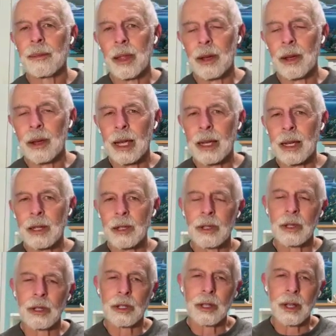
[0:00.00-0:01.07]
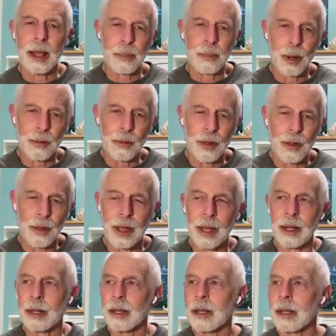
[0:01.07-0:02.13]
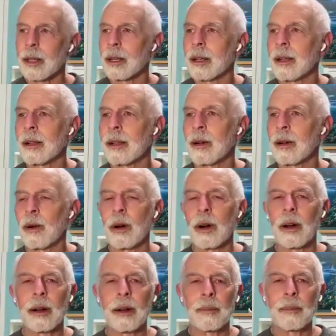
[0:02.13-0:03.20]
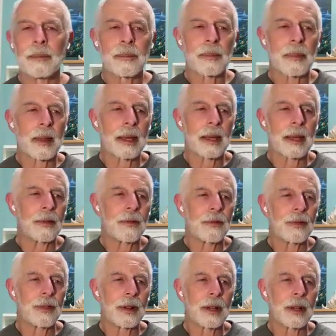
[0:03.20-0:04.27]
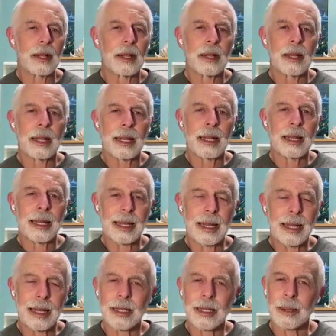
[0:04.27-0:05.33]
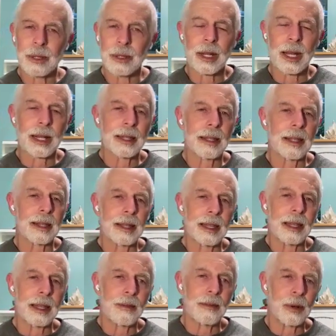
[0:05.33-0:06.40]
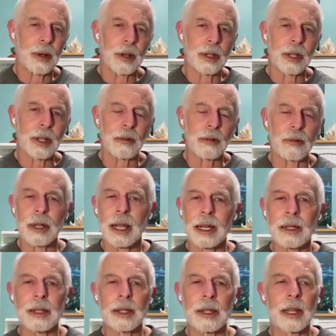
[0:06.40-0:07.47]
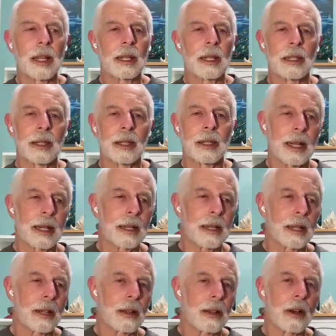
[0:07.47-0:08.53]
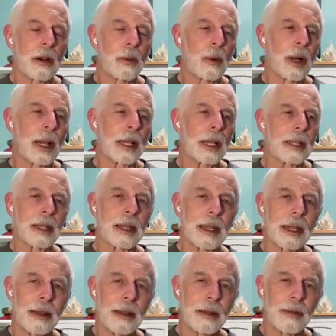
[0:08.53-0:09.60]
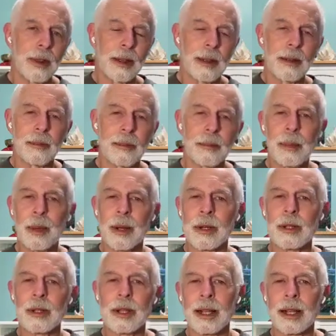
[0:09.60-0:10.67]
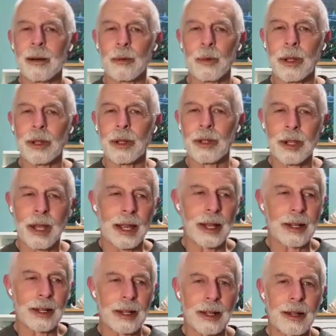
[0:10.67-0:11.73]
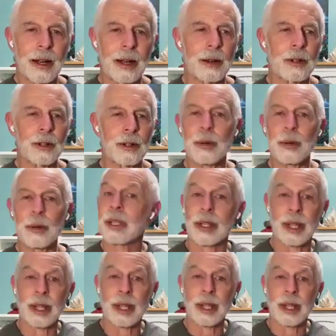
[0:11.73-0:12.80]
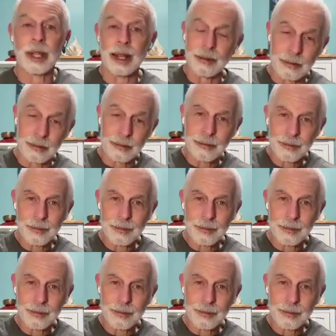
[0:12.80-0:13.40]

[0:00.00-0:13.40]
in their case, to stay put for them, or if he ends up deciding to leave because he realized that her wanting to leave, maybe on a scale of 1 to 10, she was a 10,